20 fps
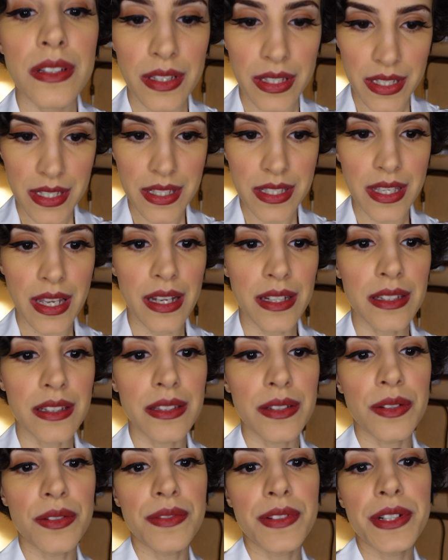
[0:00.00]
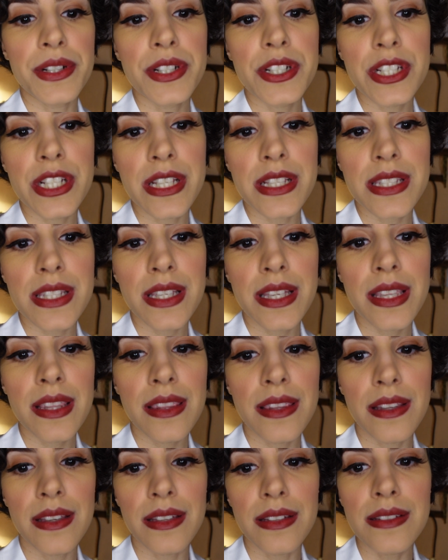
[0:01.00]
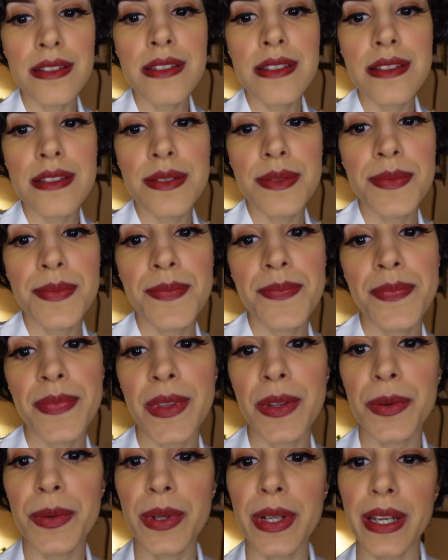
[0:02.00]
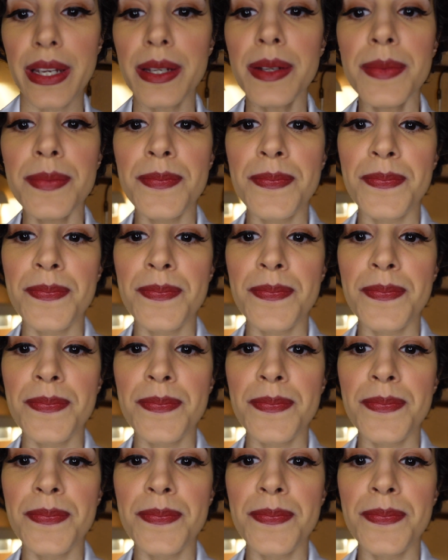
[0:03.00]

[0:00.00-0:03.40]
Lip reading: exactly over your chest like this, okay?